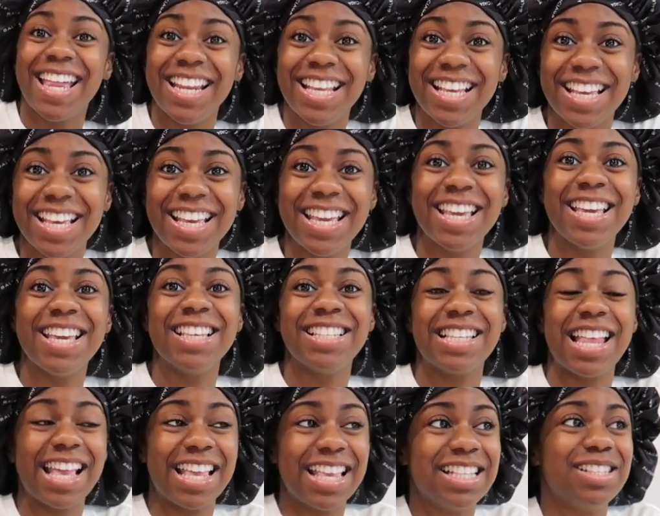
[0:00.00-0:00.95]
And then it's
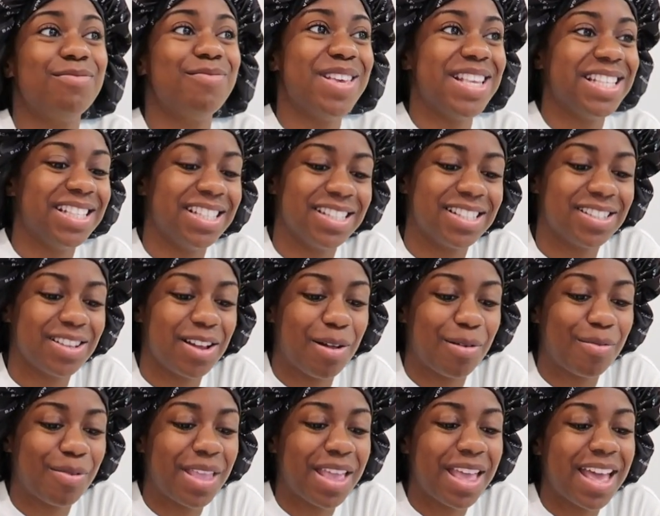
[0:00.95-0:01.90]
like it's missing
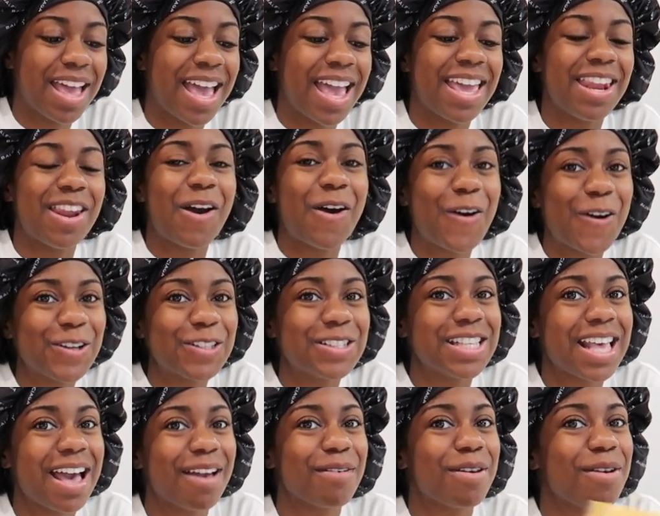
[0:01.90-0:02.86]
some. And the whole
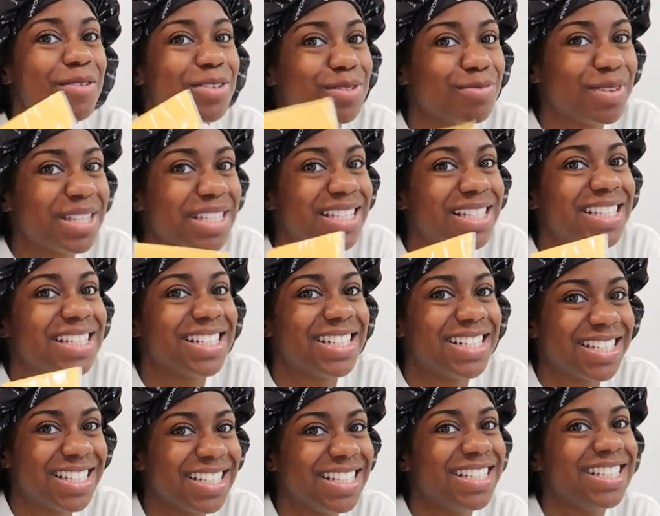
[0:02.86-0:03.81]
time it was missing the
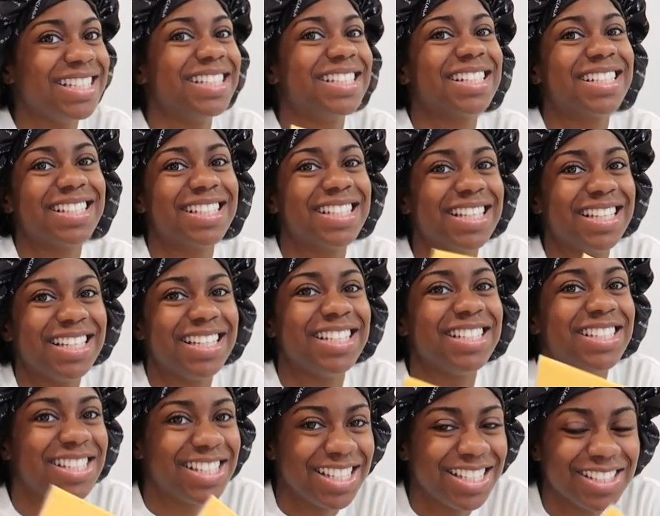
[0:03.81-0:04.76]
cheese because he eat
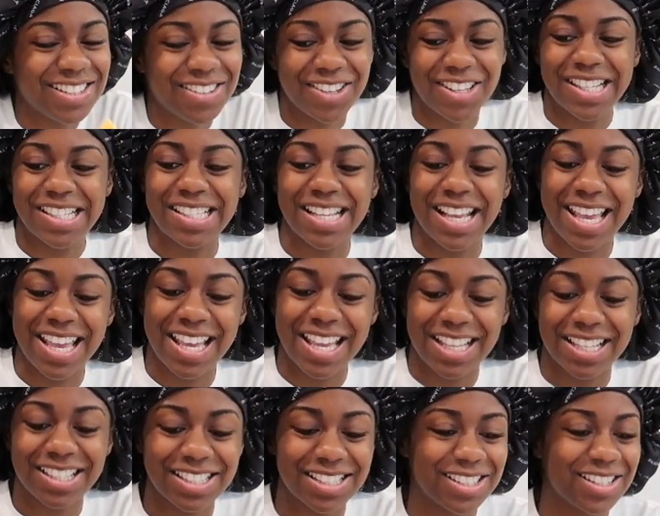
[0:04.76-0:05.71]
cheese on his eggs.
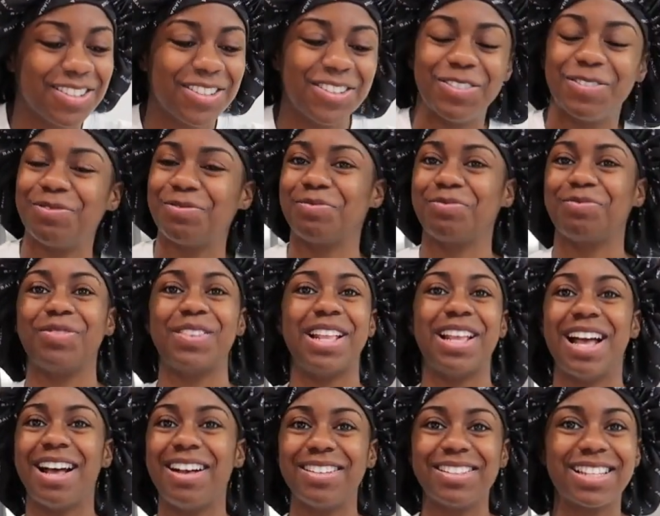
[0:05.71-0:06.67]
So
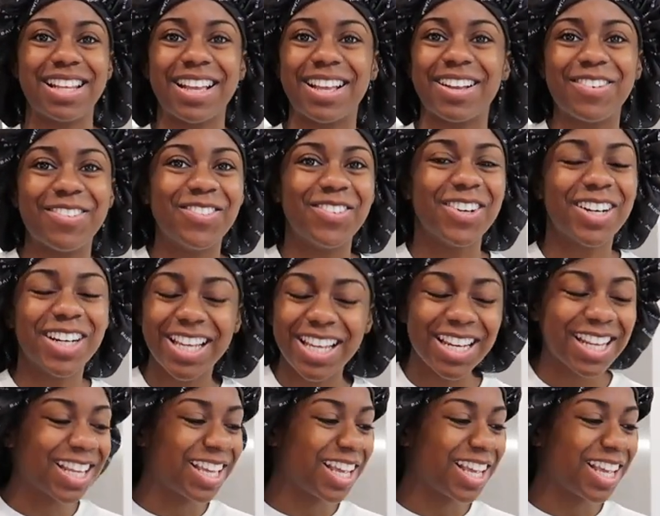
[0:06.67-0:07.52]
I was like, what?